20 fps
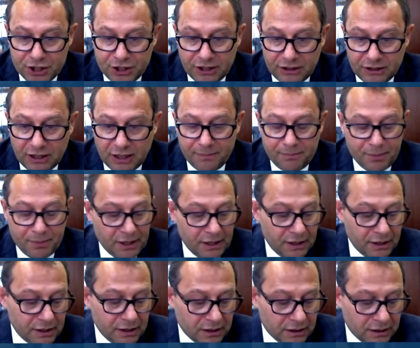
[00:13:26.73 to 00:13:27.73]
in
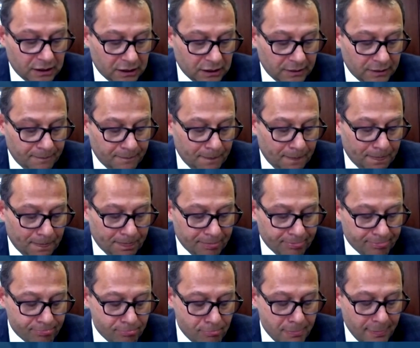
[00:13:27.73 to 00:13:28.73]
parallel with advanced
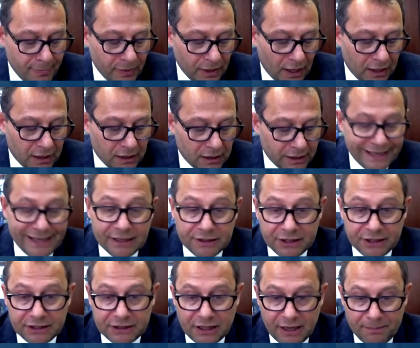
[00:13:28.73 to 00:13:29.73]
treatments, cell treatment,
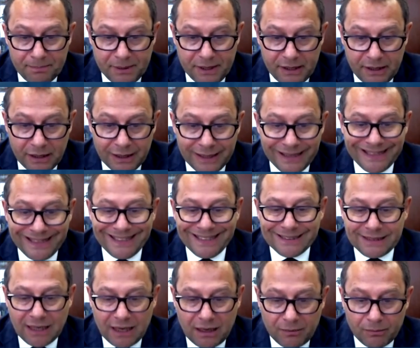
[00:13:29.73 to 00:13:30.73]

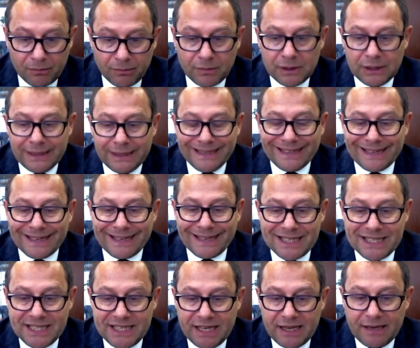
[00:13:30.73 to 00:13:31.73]
gene treatment,
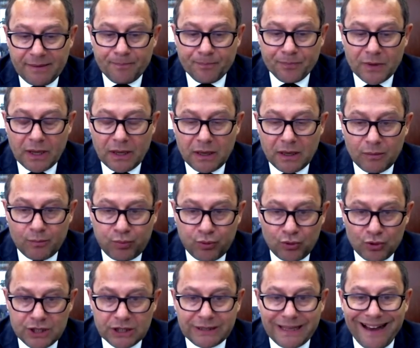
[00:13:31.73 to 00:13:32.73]

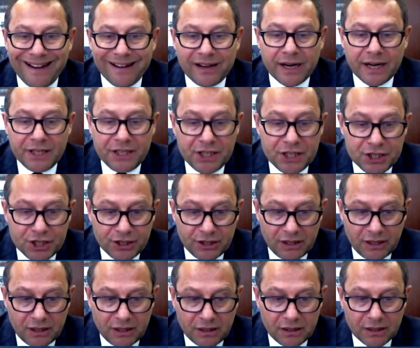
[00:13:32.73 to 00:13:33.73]
in the
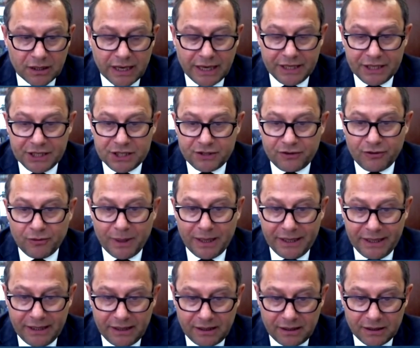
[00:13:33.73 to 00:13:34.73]
areas where there
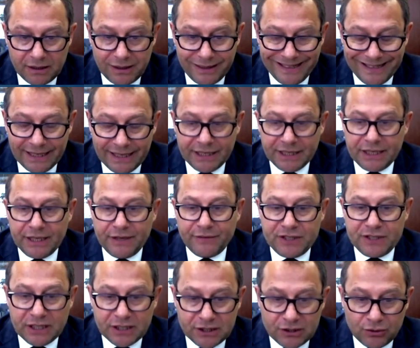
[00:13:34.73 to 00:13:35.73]
is a
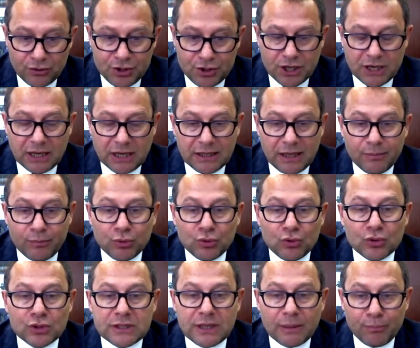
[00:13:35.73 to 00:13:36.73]
limited number of
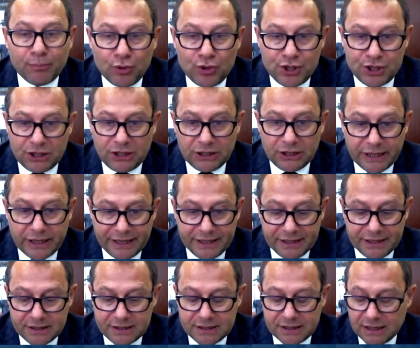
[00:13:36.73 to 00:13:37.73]
patients, or in
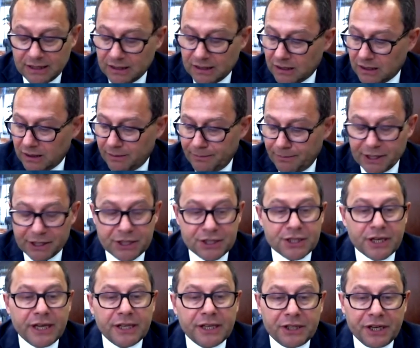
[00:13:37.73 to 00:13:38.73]
cases when
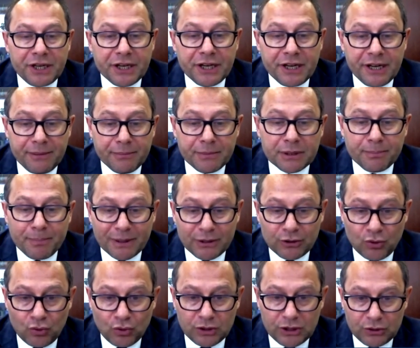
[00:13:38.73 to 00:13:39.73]
we
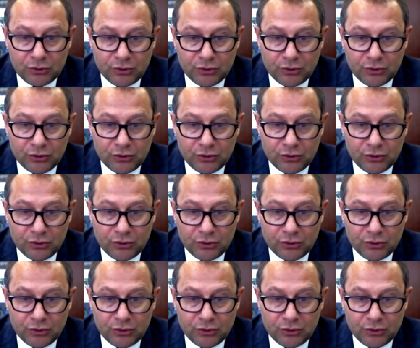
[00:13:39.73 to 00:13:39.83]
launch